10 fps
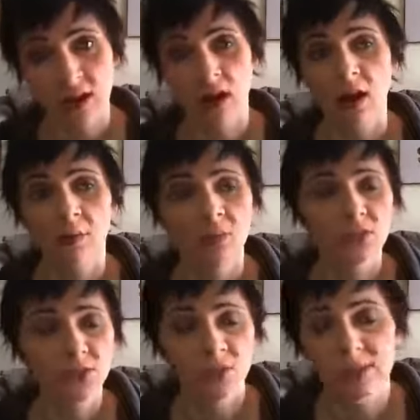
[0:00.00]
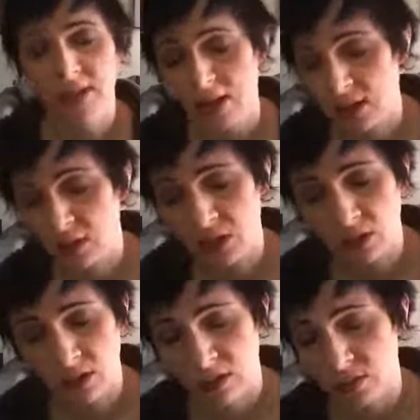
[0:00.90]
I'm so excited to be
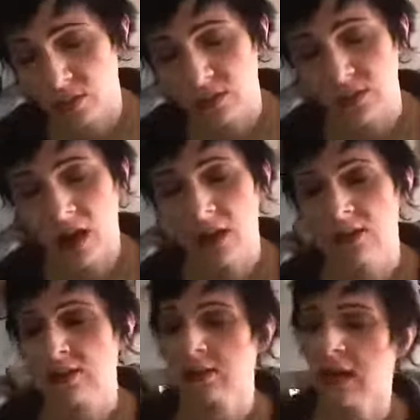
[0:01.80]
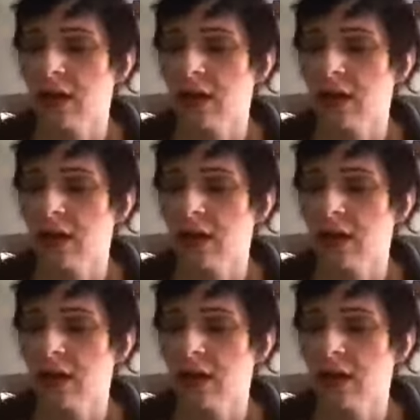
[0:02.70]
doing this with you guys.